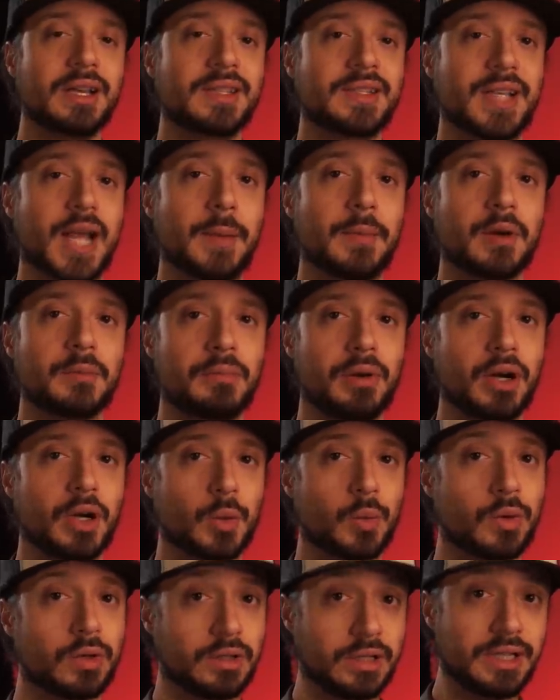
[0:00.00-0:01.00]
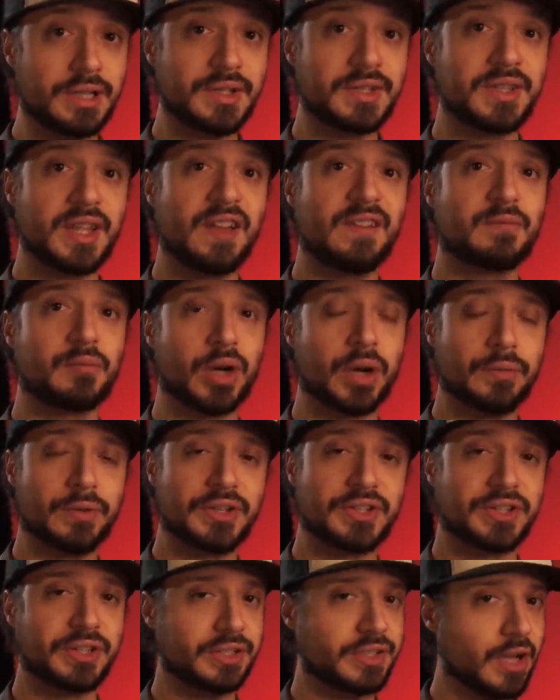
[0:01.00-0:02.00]
Cyberpunk release they've
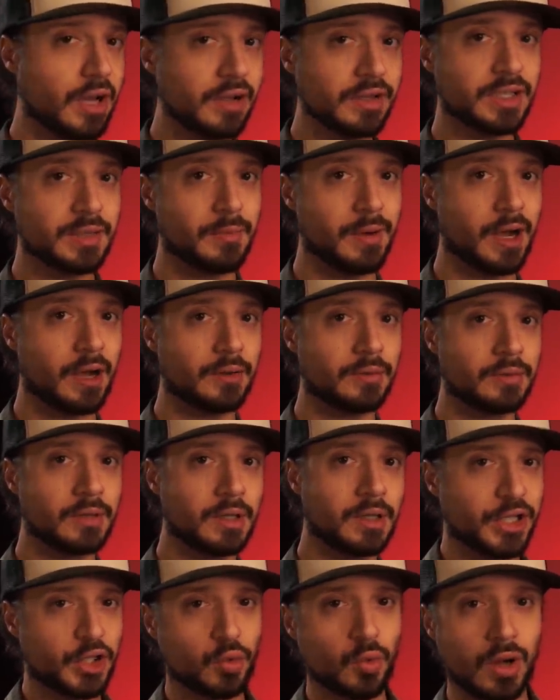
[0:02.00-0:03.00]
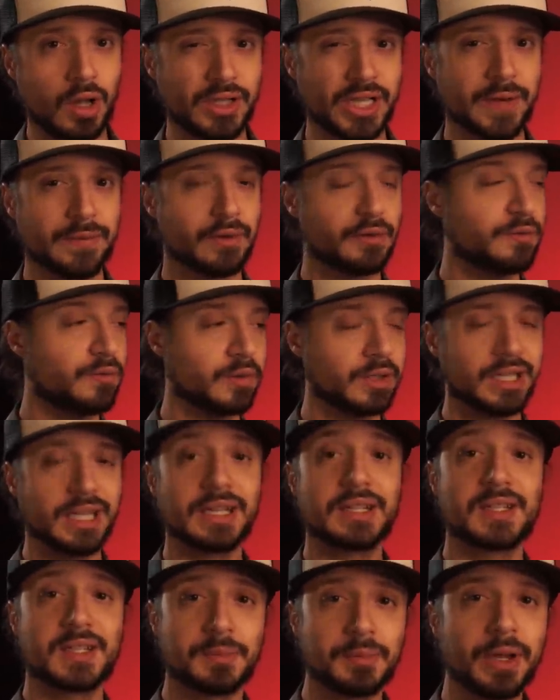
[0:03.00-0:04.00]
previously talked about, which while never fully
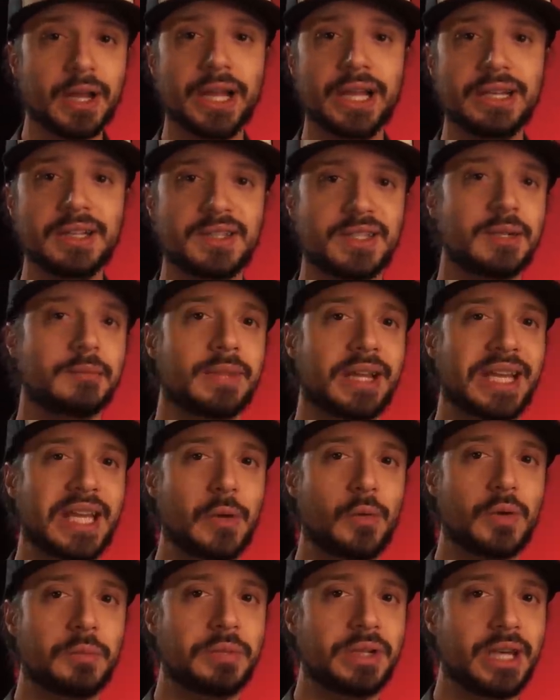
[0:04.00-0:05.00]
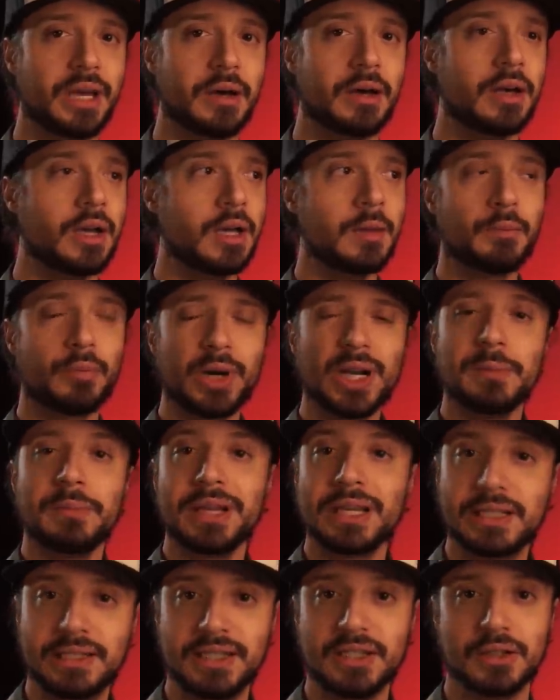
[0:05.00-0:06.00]
explained seemed like it would be a pretty
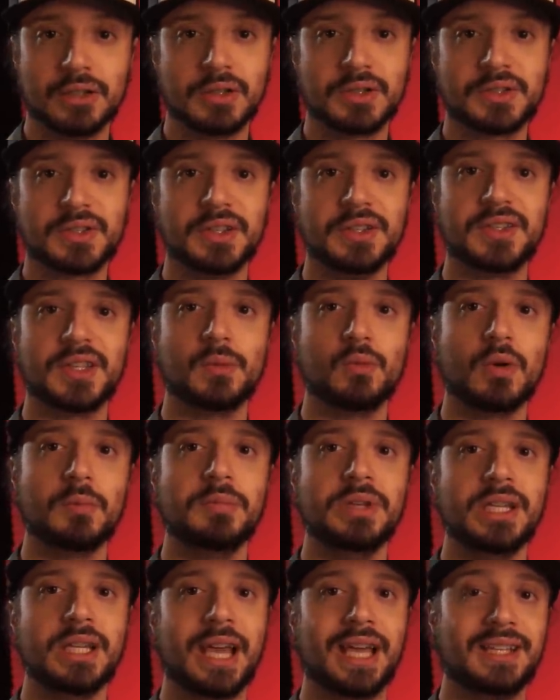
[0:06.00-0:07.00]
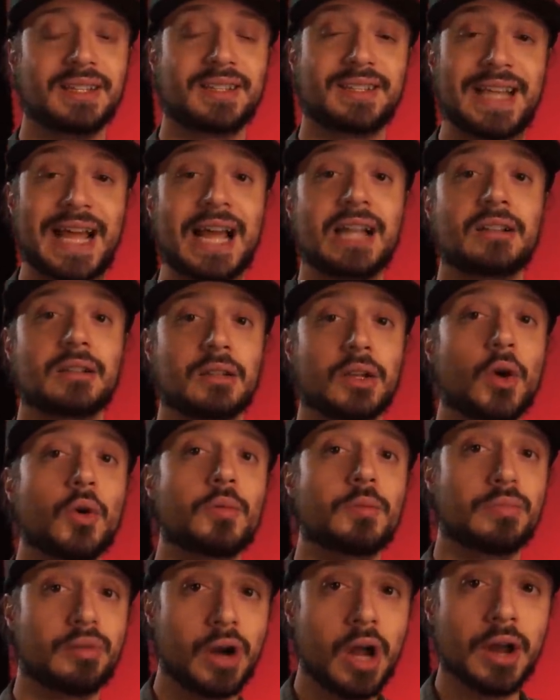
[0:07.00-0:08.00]
big deal since it would be a
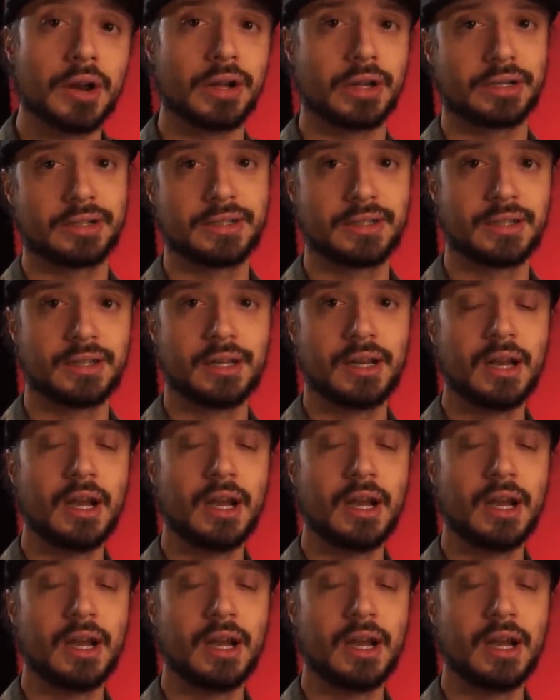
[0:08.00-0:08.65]
standalone product.